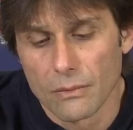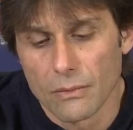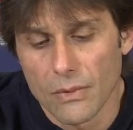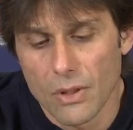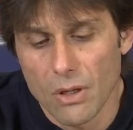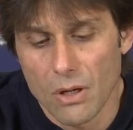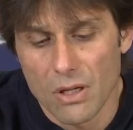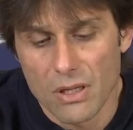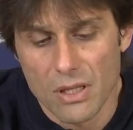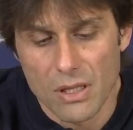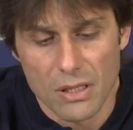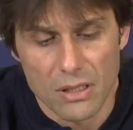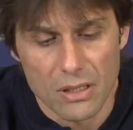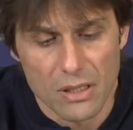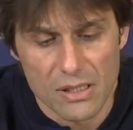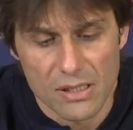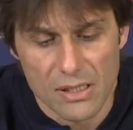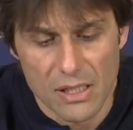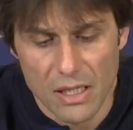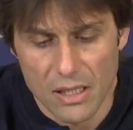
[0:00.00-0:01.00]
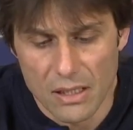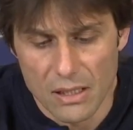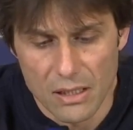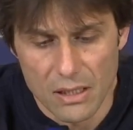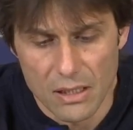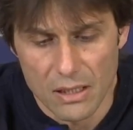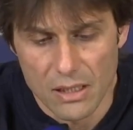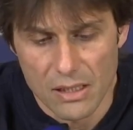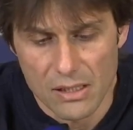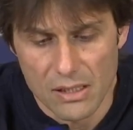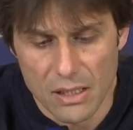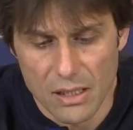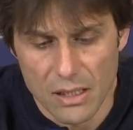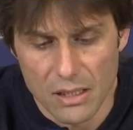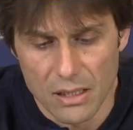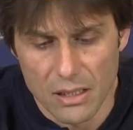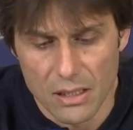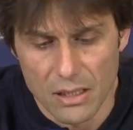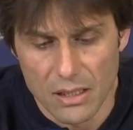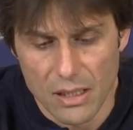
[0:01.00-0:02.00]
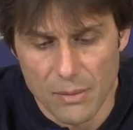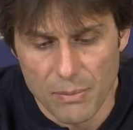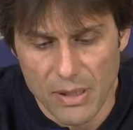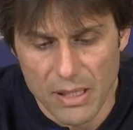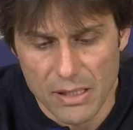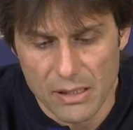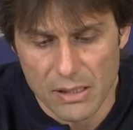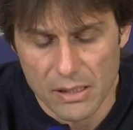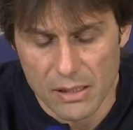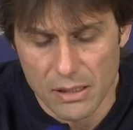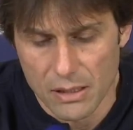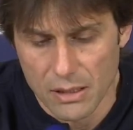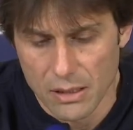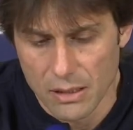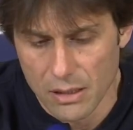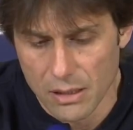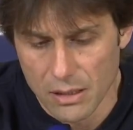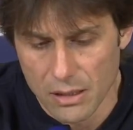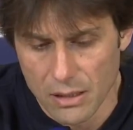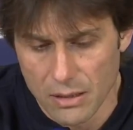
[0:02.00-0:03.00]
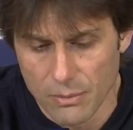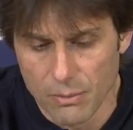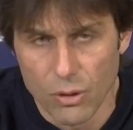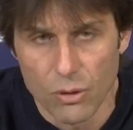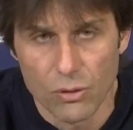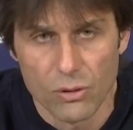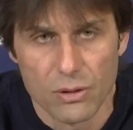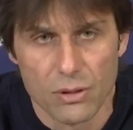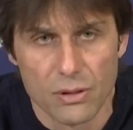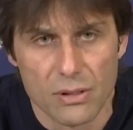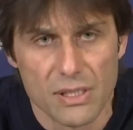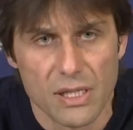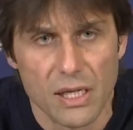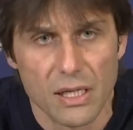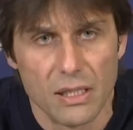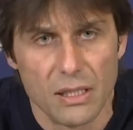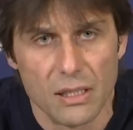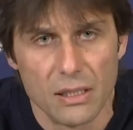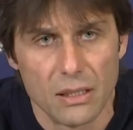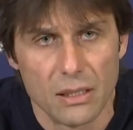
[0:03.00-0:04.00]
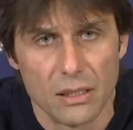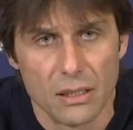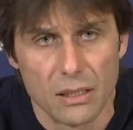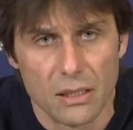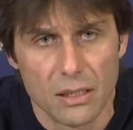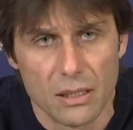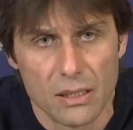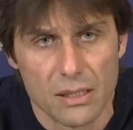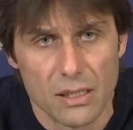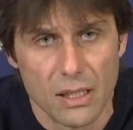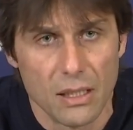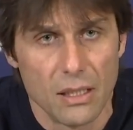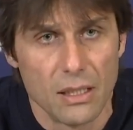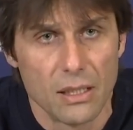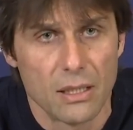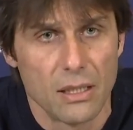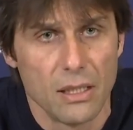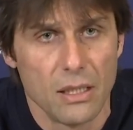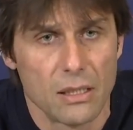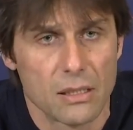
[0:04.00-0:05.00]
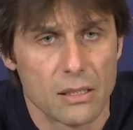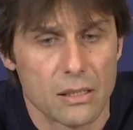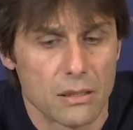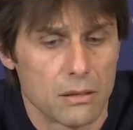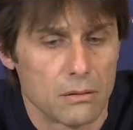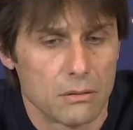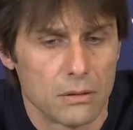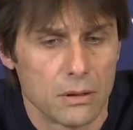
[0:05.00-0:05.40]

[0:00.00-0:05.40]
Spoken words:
No, I think in the past, both say the things.